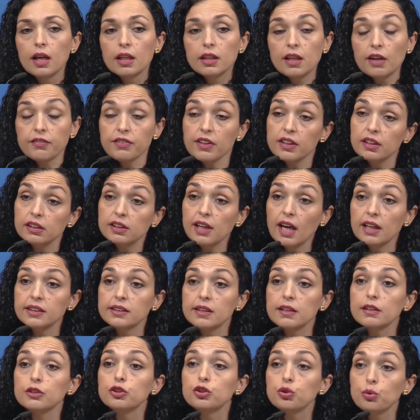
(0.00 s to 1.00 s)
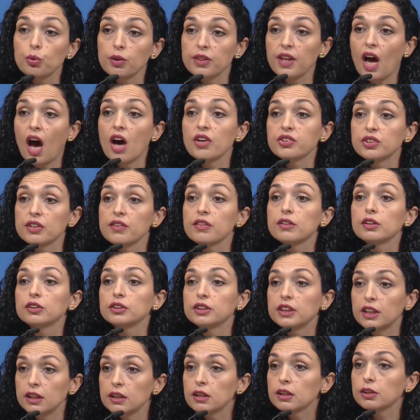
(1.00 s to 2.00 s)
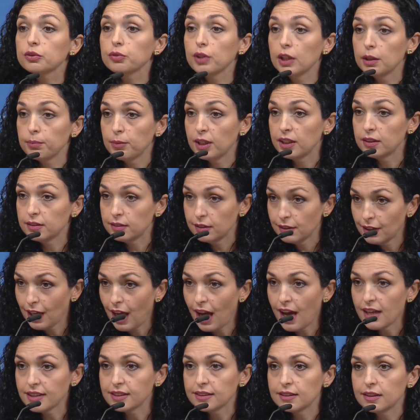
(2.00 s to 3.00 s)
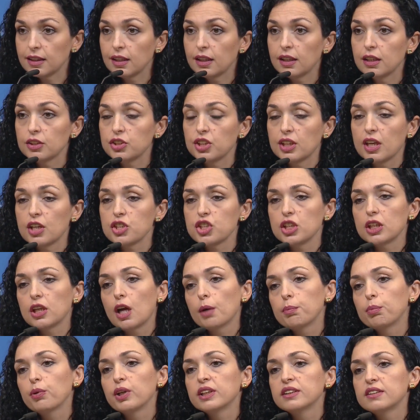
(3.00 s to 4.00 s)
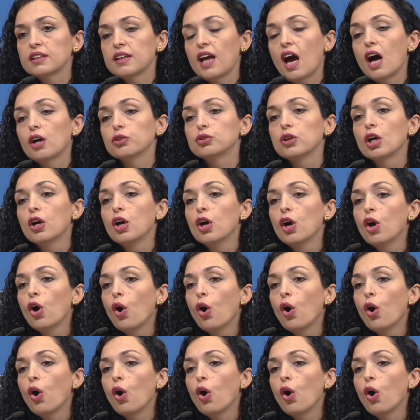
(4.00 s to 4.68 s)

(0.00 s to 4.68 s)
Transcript: Nevertheless, the 2013 agreement, as Gjeracina pointed out,